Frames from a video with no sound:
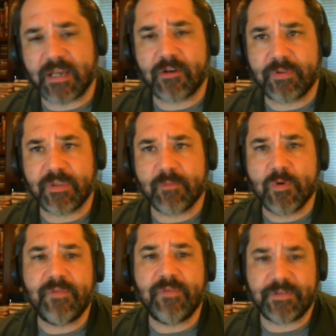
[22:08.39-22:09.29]
I know in the
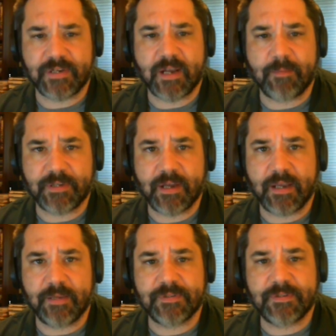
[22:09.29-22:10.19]
movies a couple of
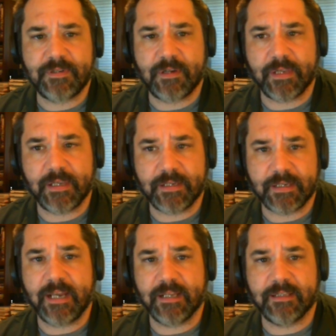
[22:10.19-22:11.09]
times, they
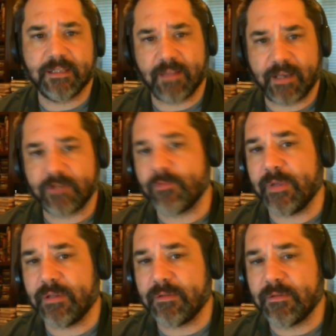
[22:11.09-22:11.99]
indicated they liked
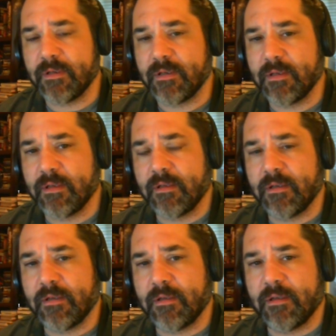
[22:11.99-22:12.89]
women.
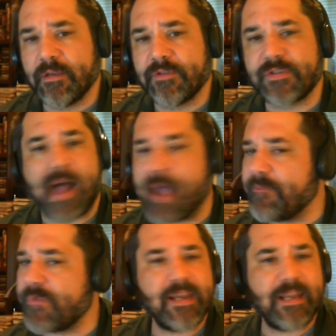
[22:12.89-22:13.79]
So
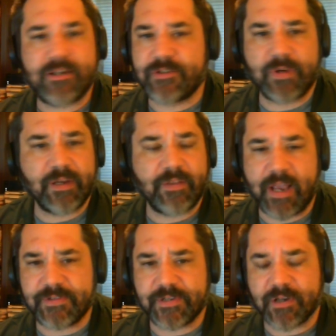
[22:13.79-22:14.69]
I'm not
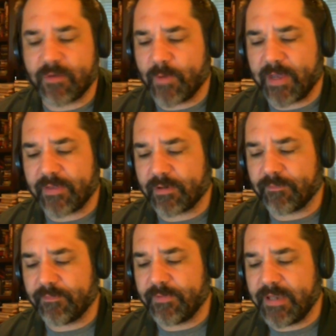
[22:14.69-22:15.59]
editorializing on
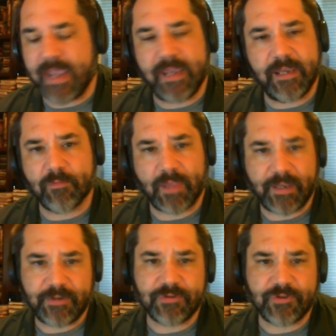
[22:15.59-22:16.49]
whether gay
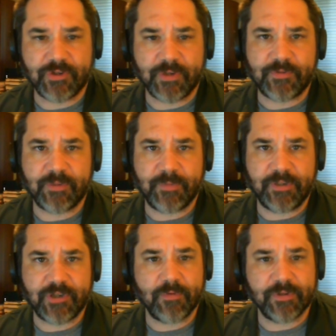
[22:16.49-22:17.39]
relationships should
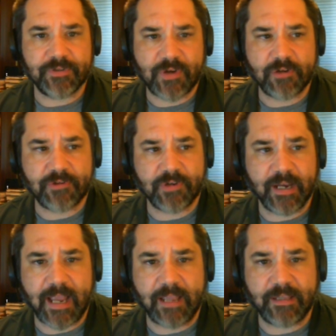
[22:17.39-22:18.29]
be shown in Star
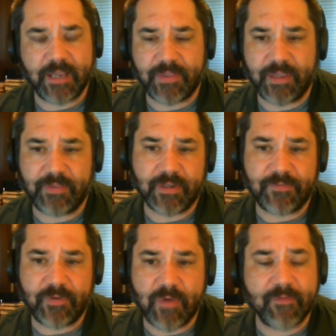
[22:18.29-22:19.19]
Trek. I think that
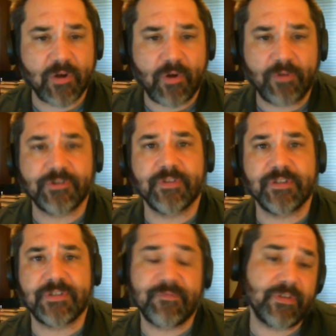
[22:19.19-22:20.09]
if you have a culture
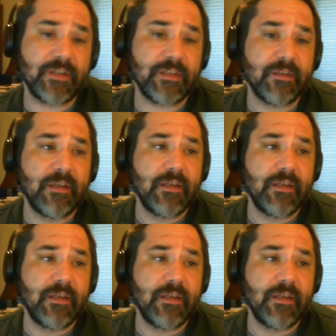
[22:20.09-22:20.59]
that's infinite